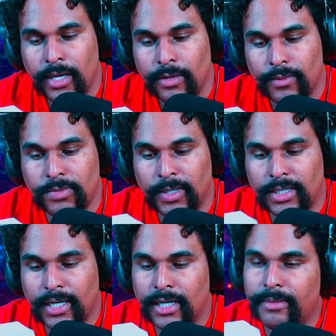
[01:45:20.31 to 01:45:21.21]
which meant
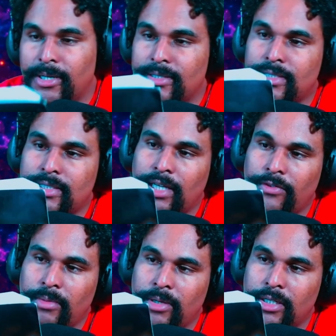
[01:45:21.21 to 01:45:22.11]
they had about seven
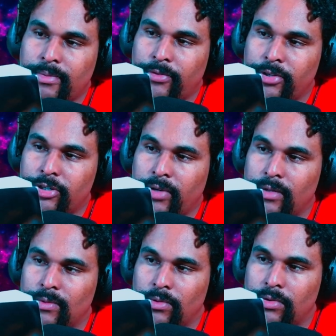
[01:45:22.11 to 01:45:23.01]
minutes before the train
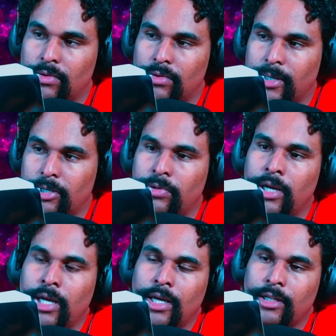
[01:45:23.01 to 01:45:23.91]
rolled through the meadow
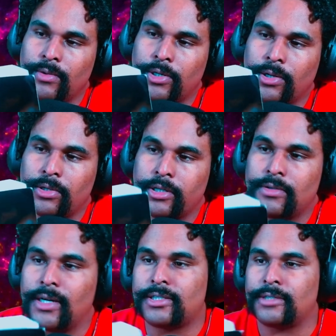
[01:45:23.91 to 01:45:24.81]
they were currently
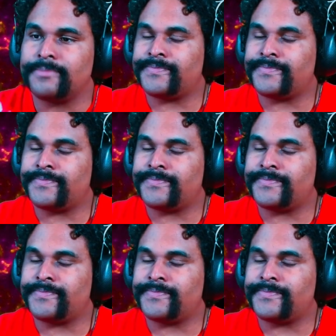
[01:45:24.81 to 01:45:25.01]
crossing.